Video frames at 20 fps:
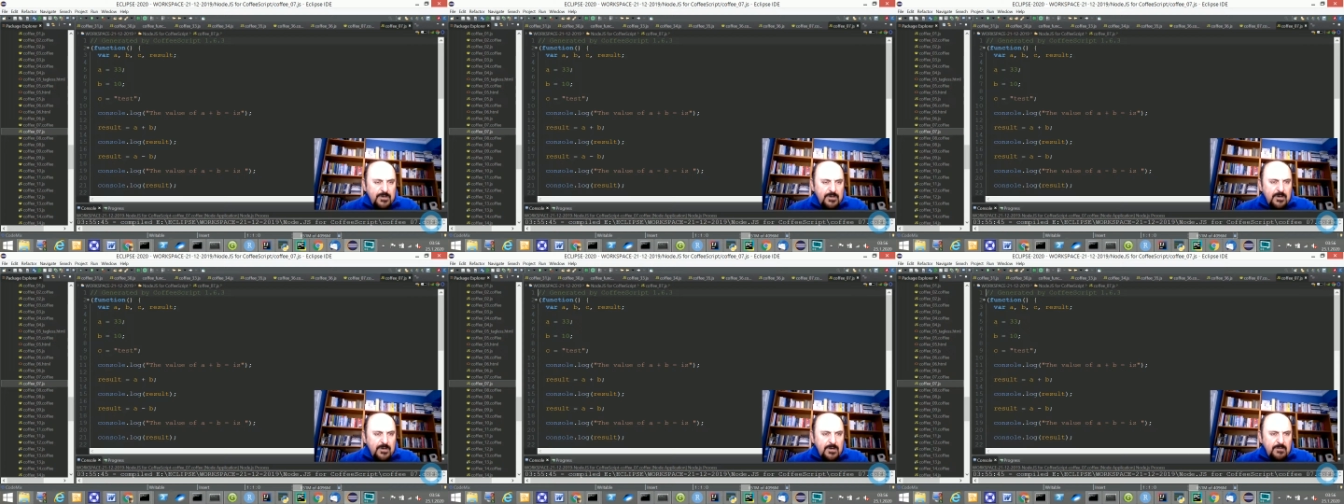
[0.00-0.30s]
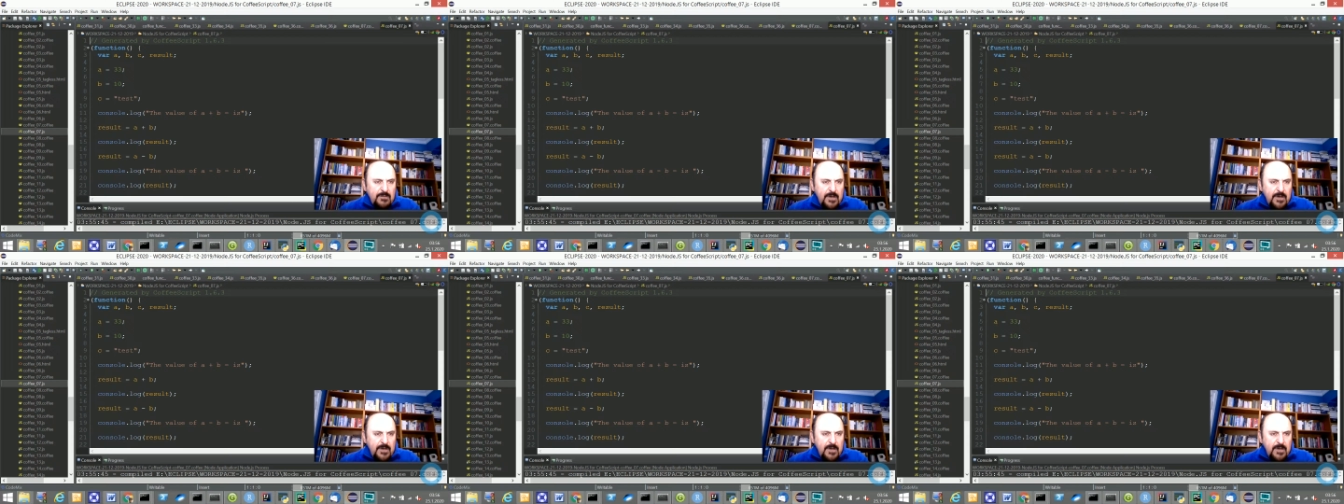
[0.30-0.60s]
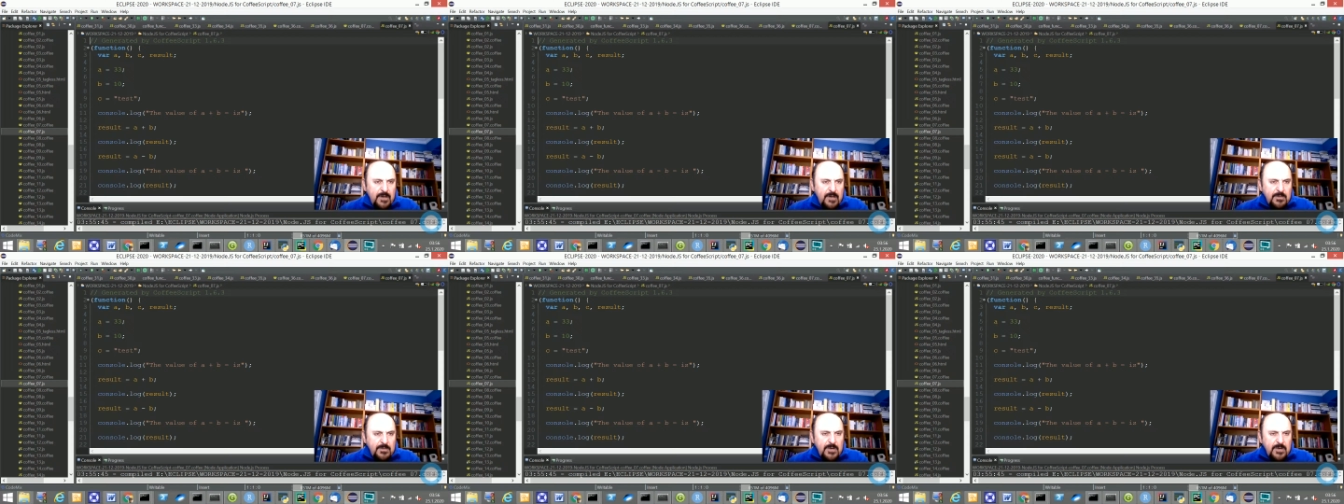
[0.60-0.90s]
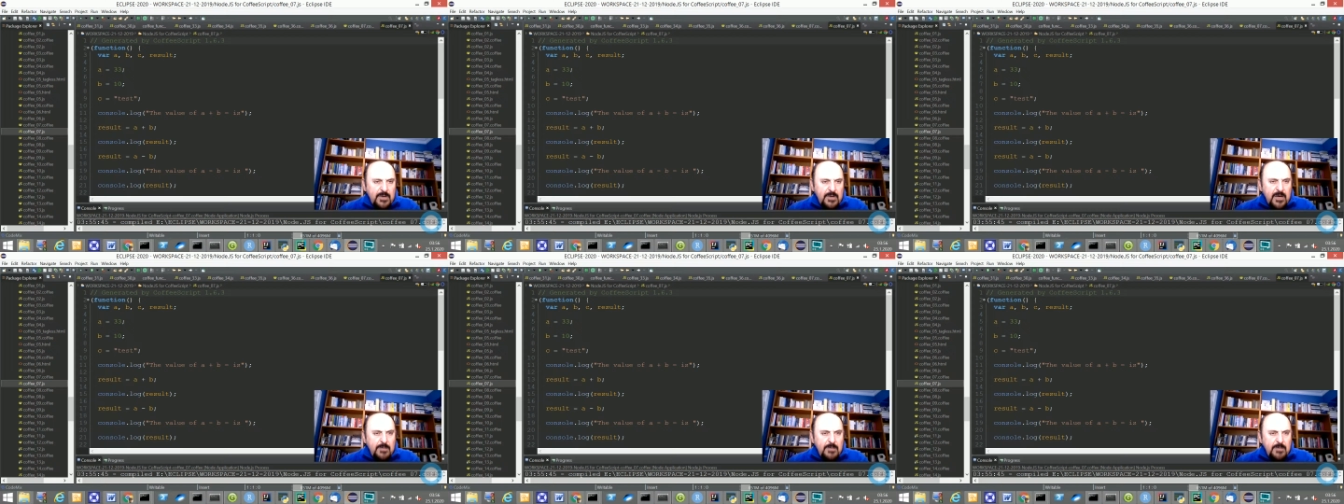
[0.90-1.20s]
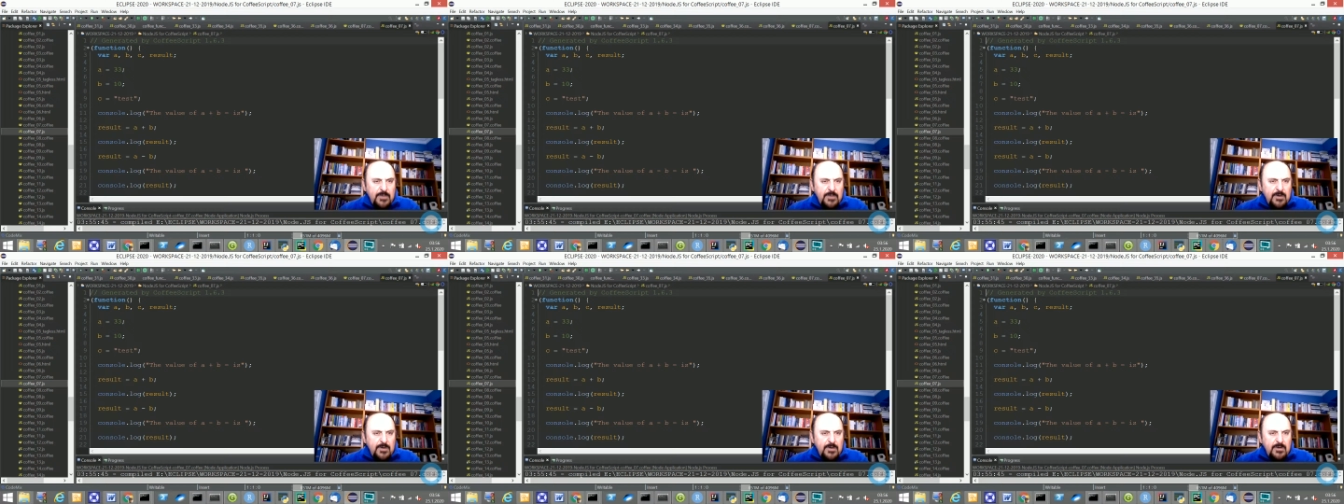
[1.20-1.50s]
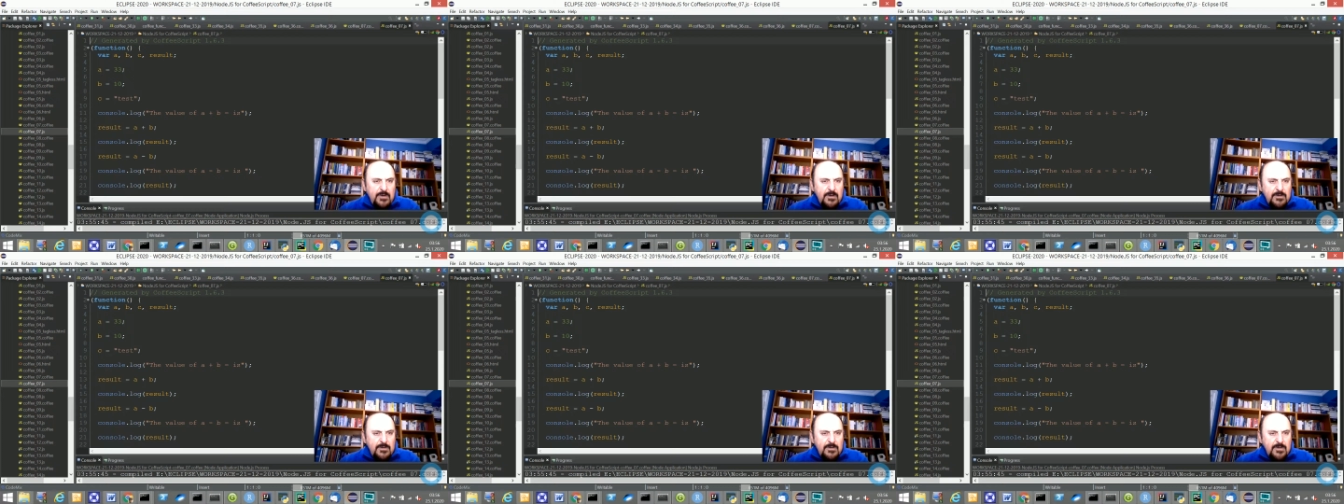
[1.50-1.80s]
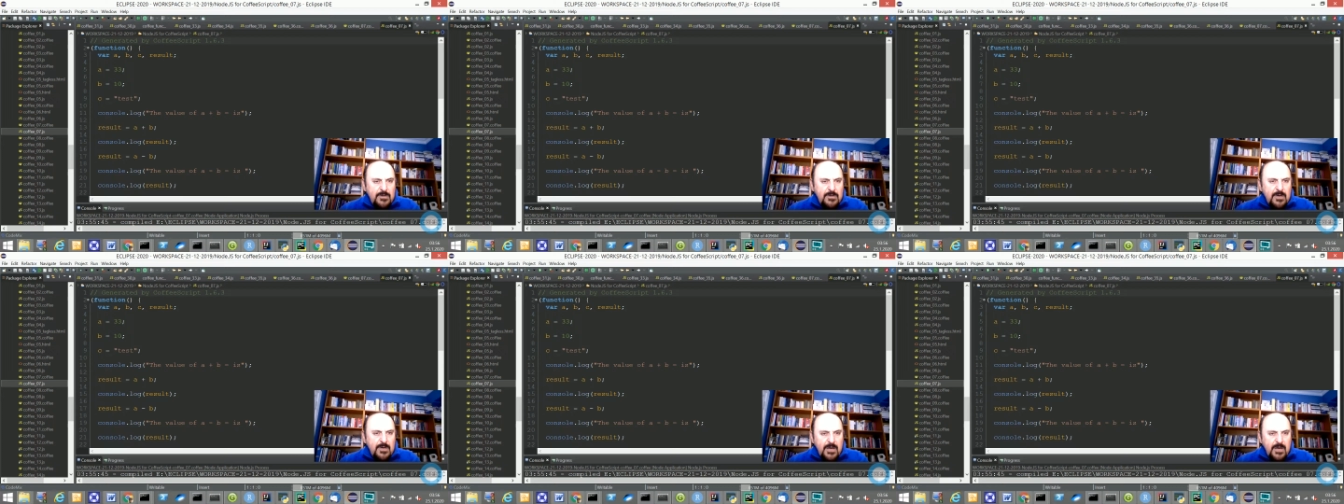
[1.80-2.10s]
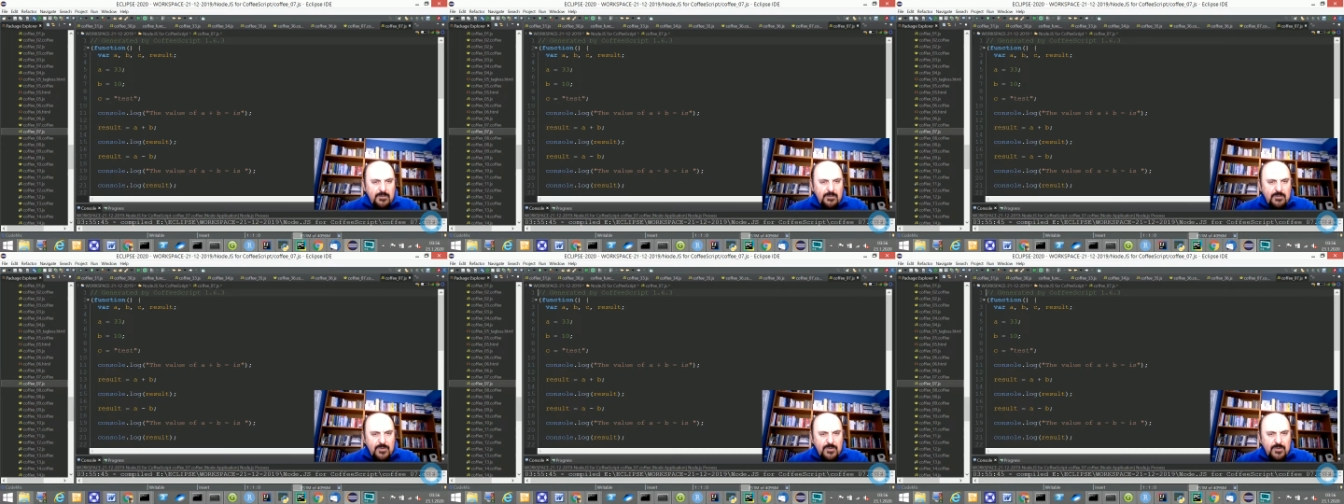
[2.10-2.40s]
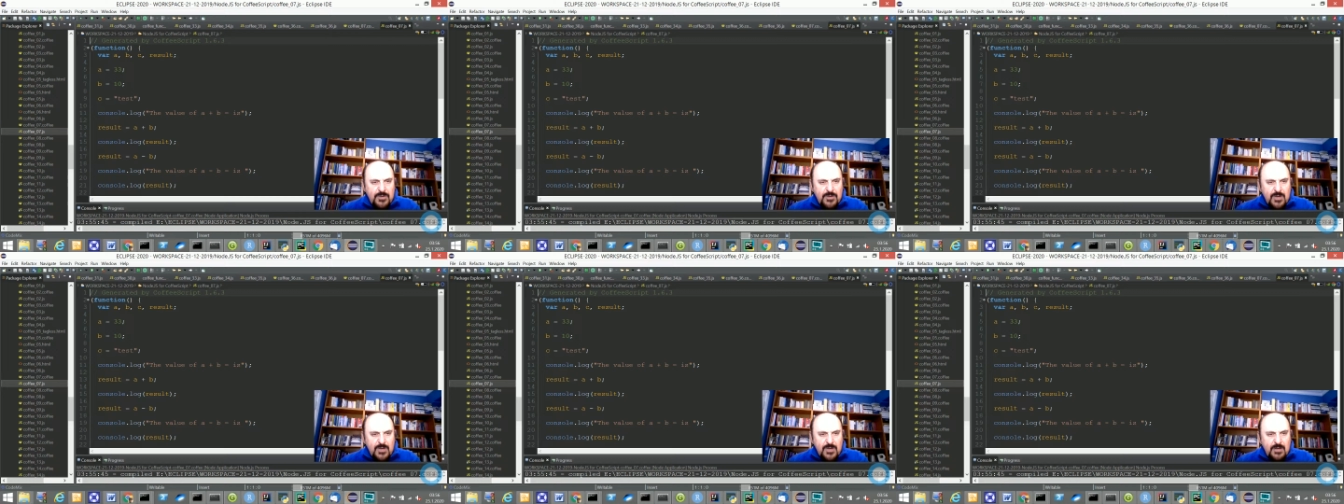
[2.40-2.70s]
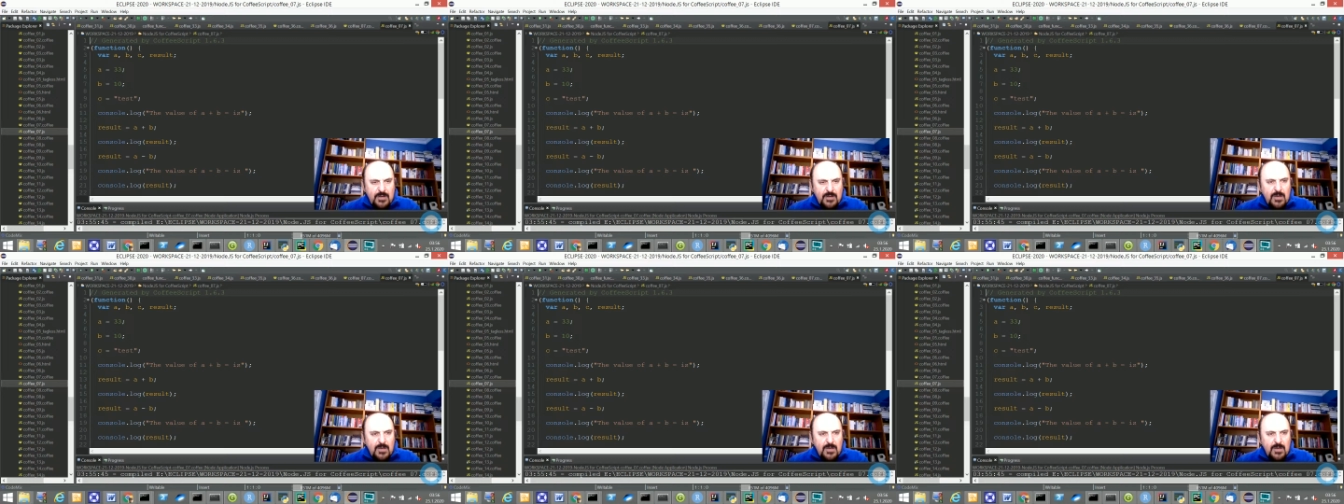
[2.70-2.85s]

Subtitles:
variable a, b, c, and result.